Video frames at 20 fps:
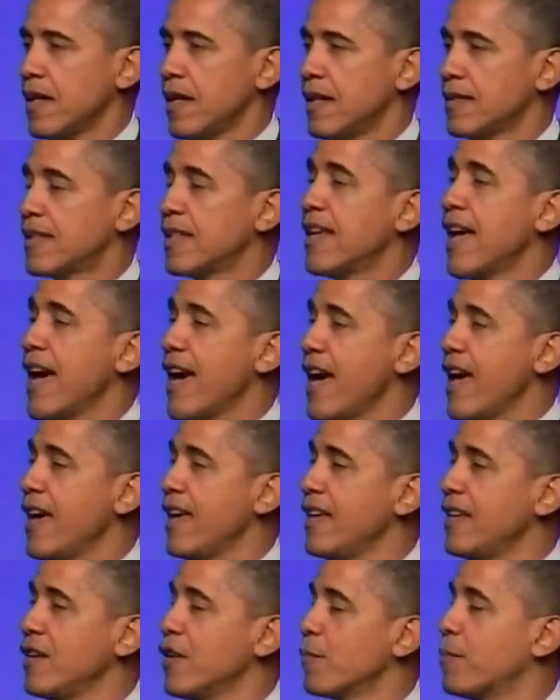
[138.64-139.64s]
And
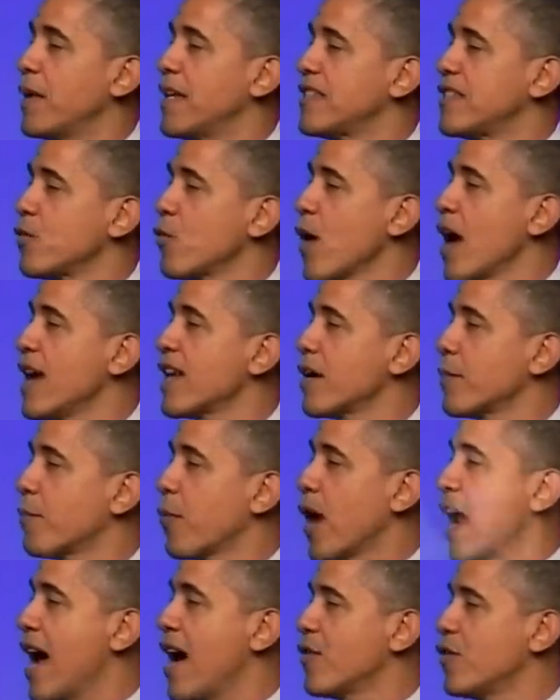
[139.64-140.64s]
today you're busy writing a
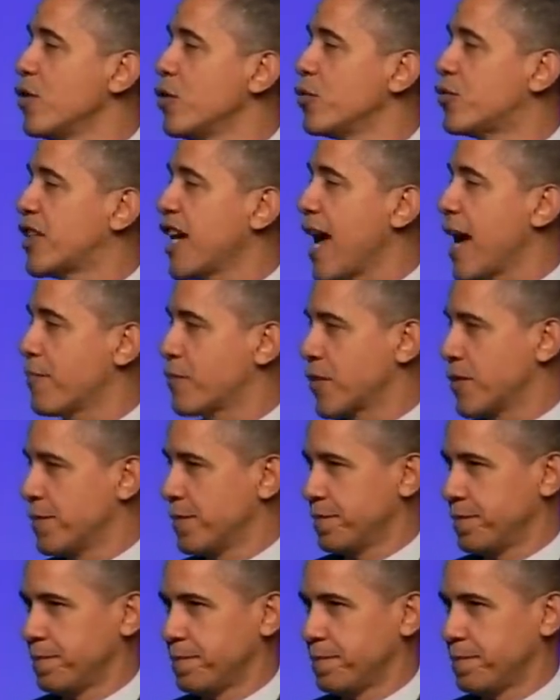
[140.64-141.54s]
proud new chapter.